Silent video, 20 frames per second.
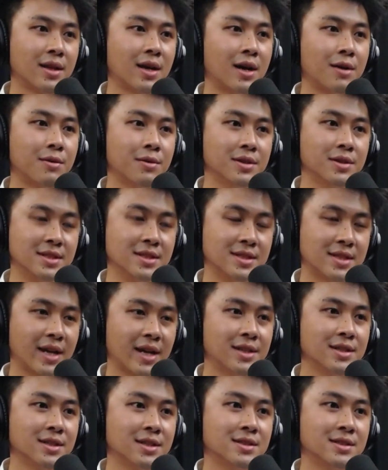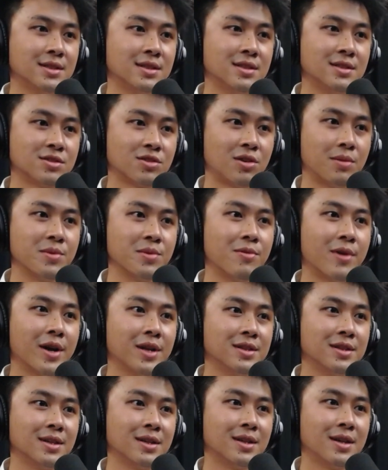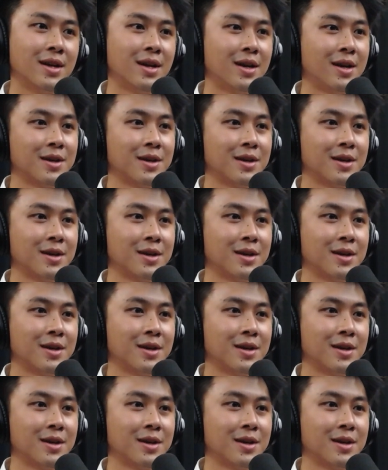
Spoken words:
our designer interns, copywriting,